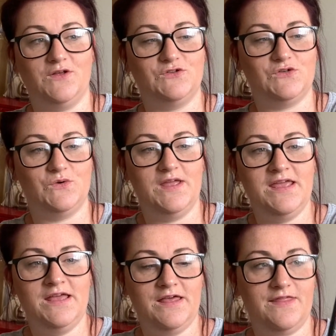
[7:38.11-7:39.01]
So
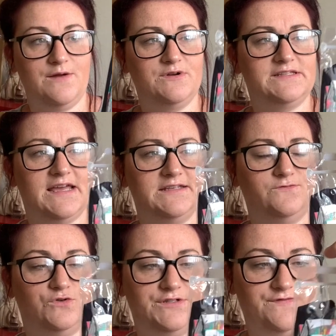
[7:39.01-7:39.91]
they were size
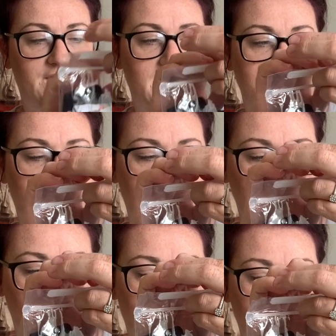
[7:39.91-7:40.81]
4 to 5,
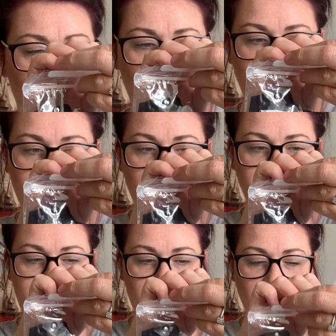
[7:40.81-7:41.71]
so I'm hoping they'll
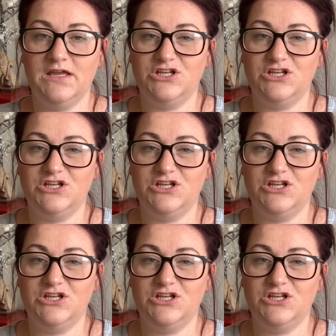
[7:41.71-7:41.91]
fit her.